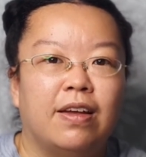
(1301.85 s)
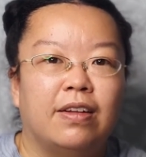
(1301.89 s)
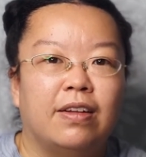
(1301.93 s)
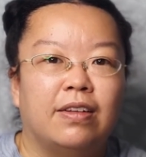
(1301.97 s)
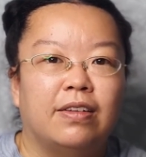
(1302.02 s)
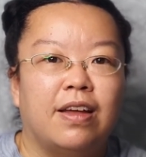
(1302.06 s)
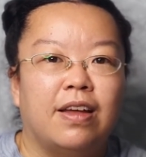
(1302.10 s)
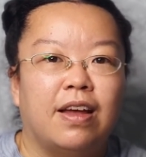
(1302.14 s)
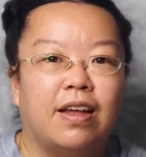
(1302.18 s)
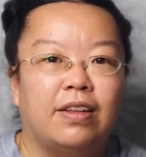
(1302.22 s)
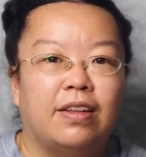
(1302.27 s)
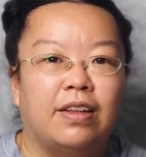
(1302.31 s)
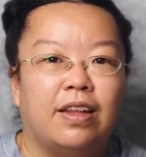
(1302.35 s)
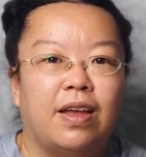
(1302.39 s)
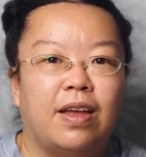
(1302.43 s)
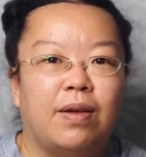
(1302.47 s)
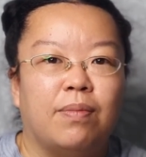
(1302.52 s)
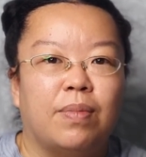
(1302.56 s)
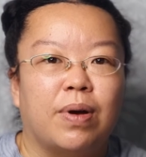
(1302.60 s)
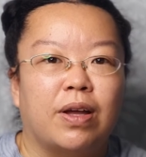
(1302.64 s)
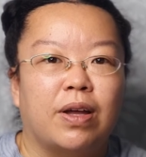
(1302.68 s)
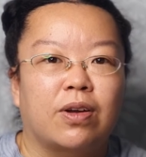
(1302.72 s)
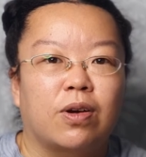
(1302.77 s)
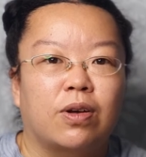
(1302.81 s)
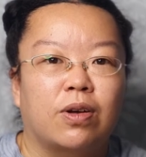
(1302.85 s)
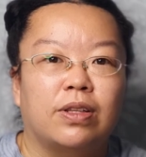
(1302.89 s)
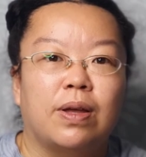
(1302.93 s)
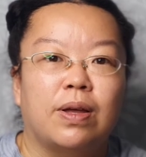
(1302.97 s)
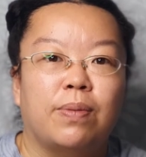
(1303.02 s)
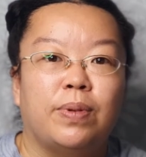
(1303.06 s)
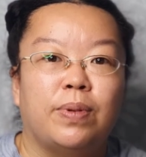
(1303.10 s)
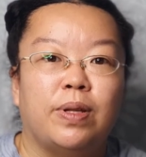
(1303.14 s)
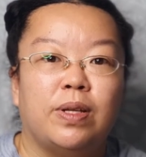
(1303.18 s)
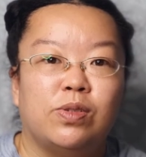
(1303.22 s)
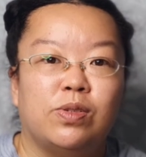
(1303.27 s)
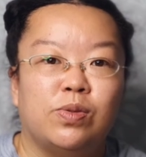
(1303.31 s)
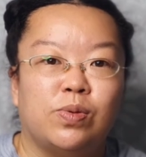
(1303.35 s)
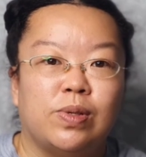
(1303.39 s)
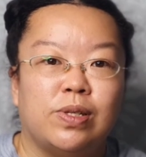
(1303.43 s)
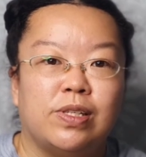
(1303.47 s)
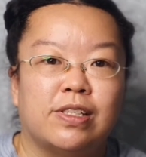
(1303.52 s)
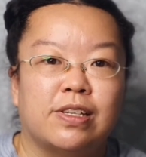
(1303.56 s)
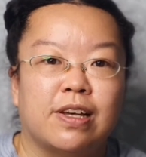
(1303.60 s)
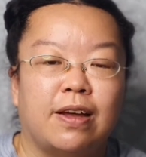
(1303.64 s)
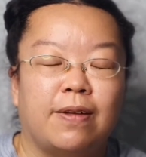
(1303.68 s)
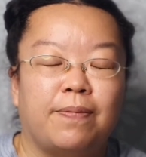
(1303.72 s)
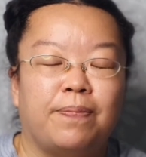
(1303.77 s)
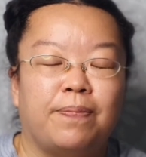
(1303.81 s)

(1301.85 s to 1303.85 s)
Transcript: that they might contemplate suicide.